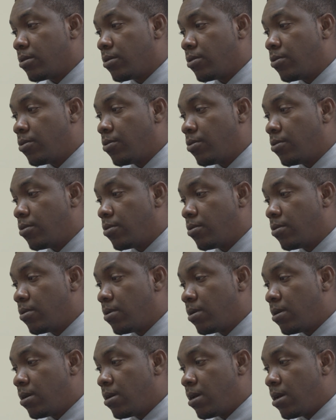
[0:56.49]
who
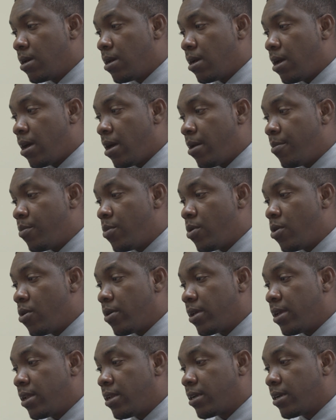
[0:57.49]
are more
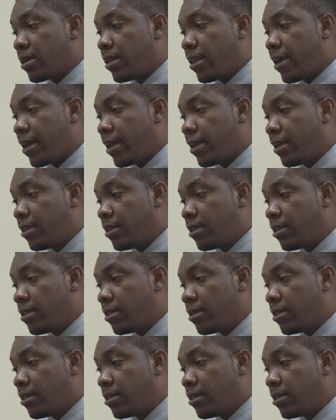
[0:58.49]
inclined